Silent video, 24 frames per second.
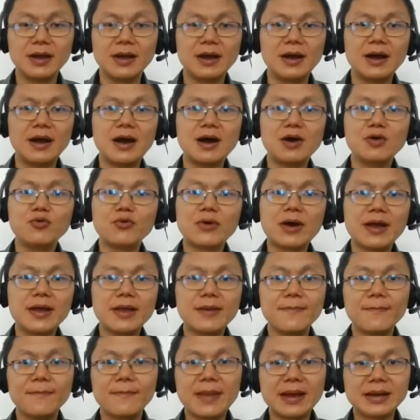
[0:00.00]
how do I
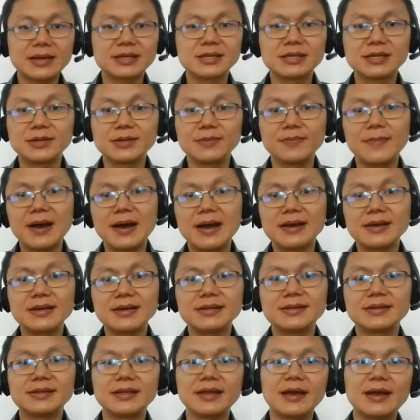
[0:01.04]

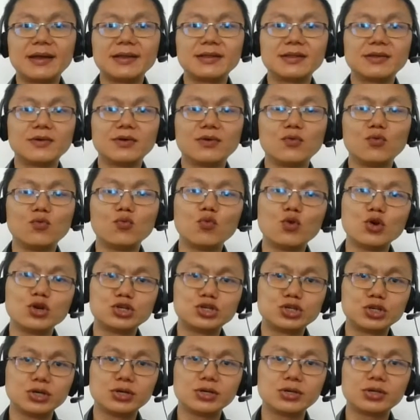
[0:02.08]
maximize that
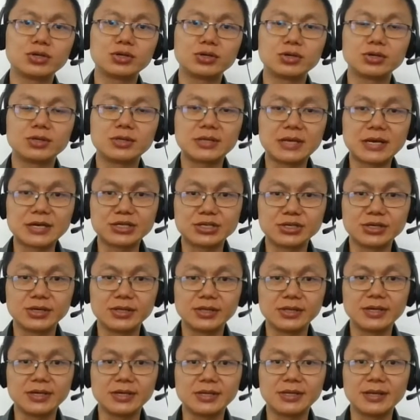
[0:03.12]
virtual session
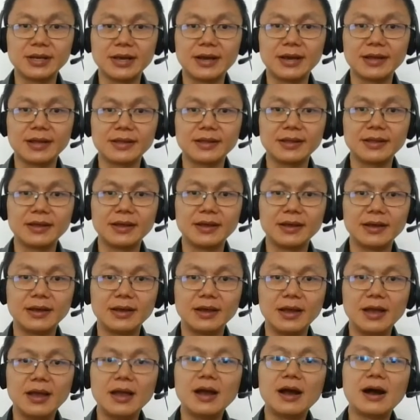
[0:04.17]
is that
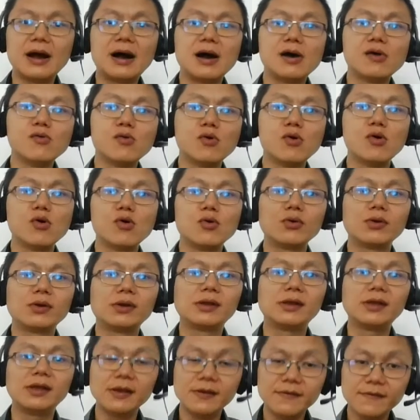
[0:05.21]
I will
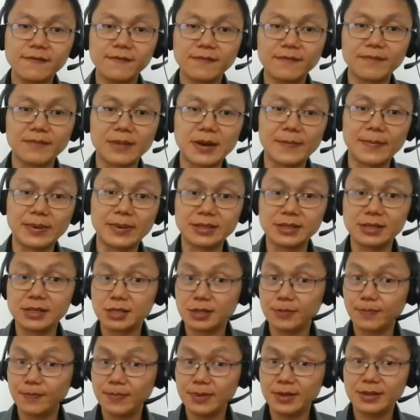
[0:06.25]
give my
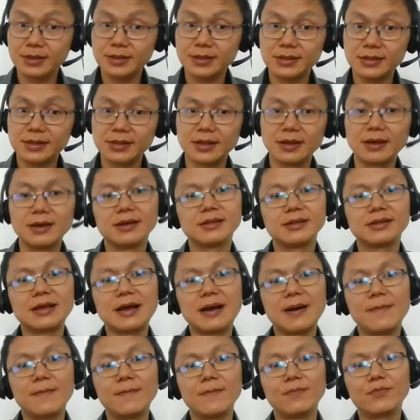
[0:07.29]
participants
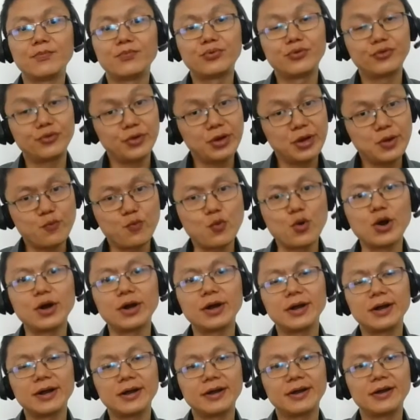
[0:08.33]
some
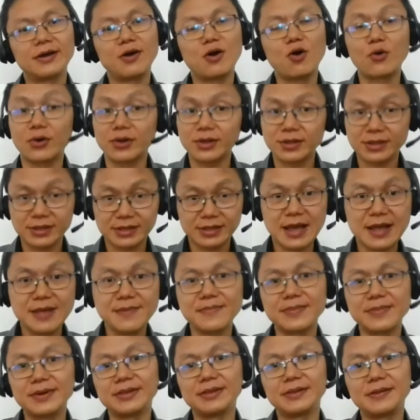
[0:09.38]
pre-work or
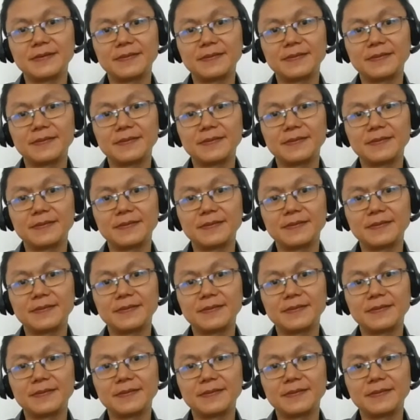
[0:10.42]
assignment.